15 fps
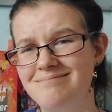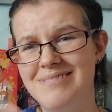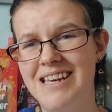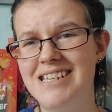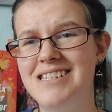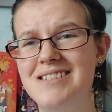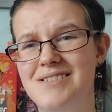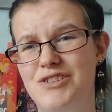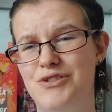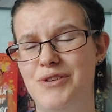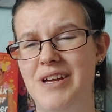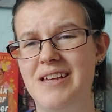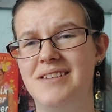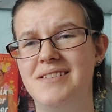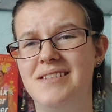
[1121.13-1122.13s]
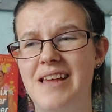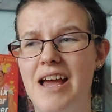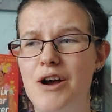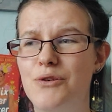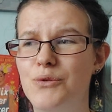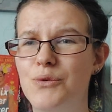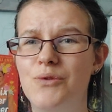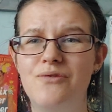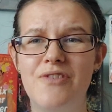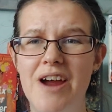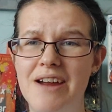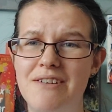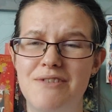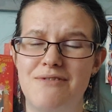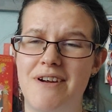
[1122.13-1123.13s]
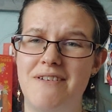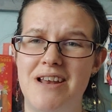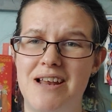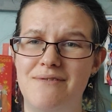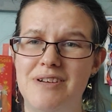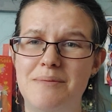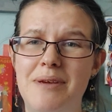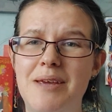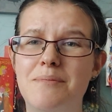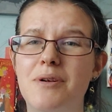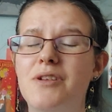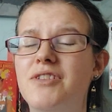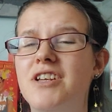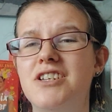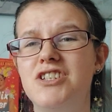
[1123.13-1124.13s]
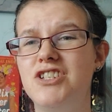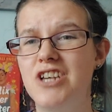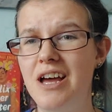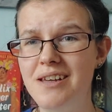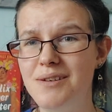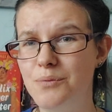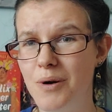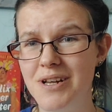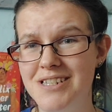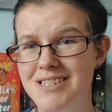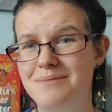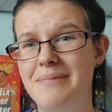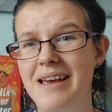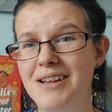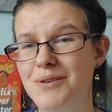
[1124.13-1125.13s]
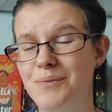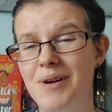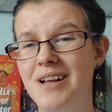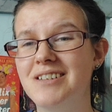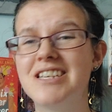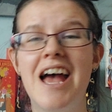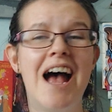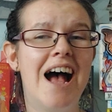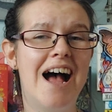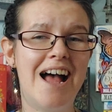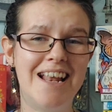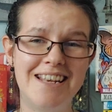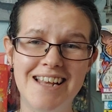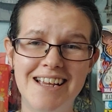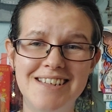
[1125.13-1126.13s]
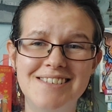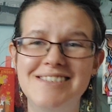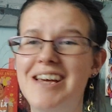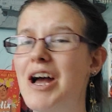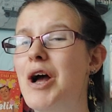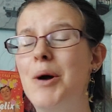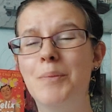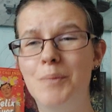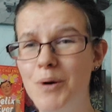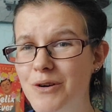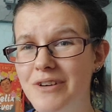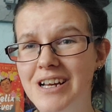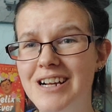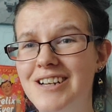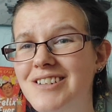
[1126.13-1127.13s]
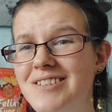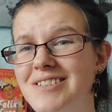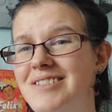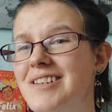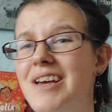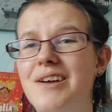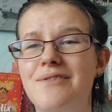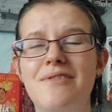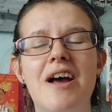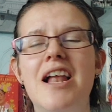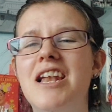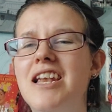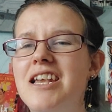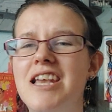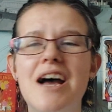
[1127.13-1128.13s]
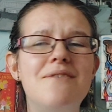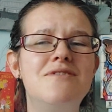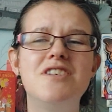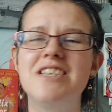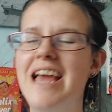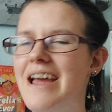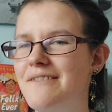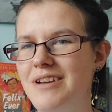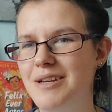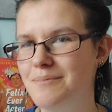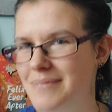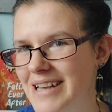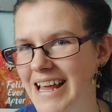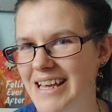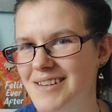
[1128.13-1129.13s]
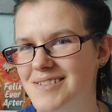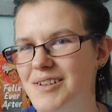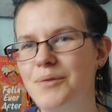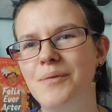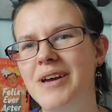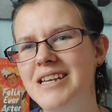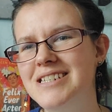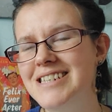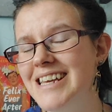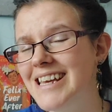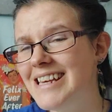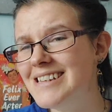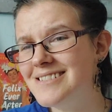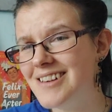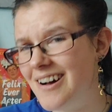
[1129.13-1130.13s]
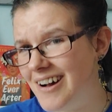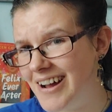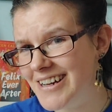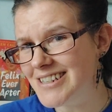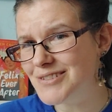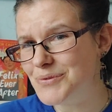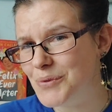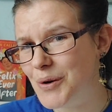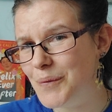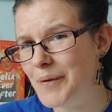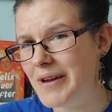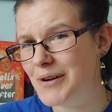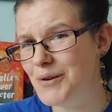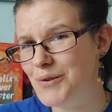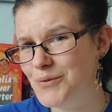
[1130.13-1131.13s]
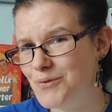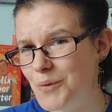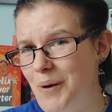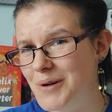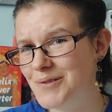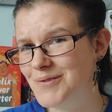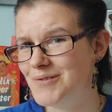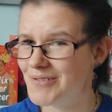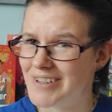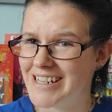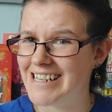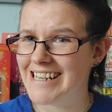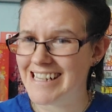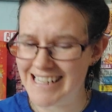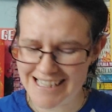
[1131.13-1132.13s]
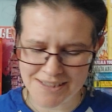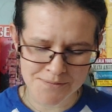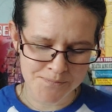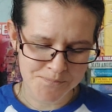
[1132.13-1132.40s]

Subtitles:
it is joyous. They're all very, very lovely people that just want to make the world a nicer, more inclusive, love-sharing place, which is kind of what we all want, really.